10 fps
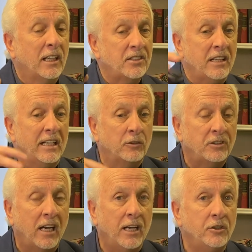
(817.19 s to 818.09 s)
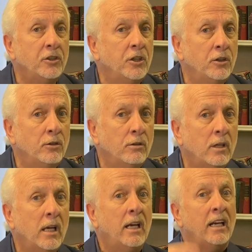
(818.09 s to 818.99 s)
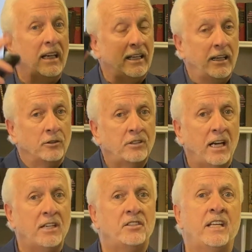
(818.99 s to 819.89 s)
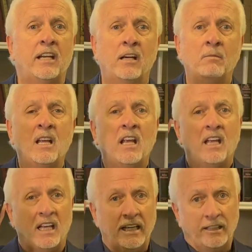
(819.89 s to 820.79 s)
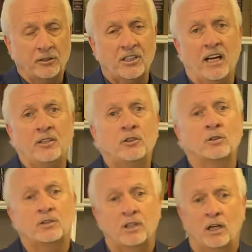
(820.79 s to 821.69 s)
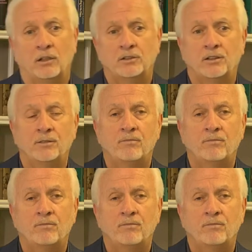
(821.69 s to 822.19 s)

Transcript: Listen, it'll change you, and it'll change them, and it'll change your church.